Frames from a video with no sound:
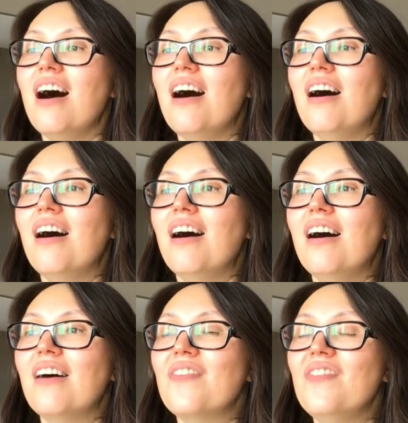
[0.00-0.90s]

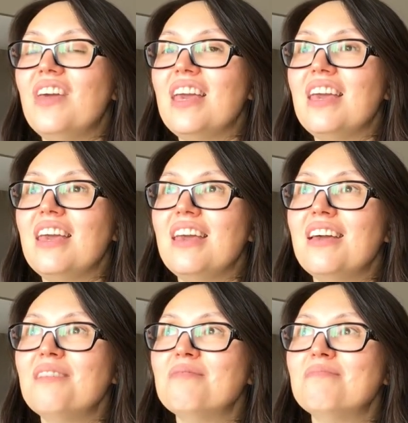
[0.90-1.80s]
uh,
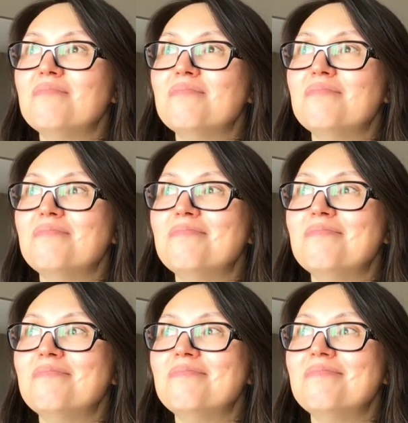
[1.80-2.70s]
the
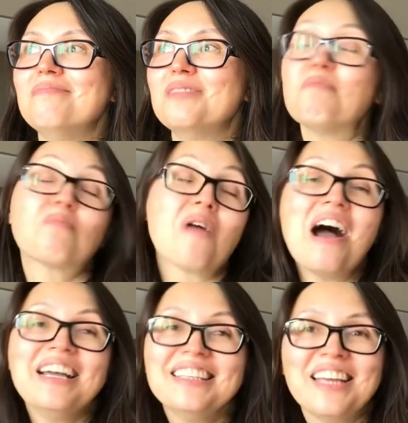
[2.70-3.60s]
the
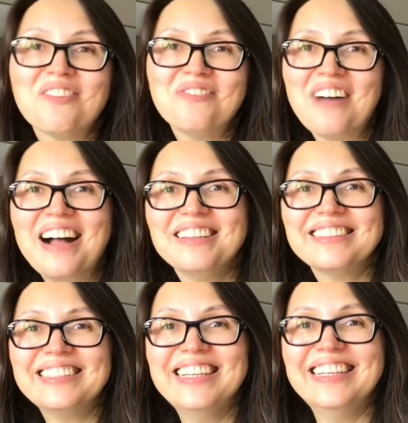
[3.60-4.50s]
pride I felt,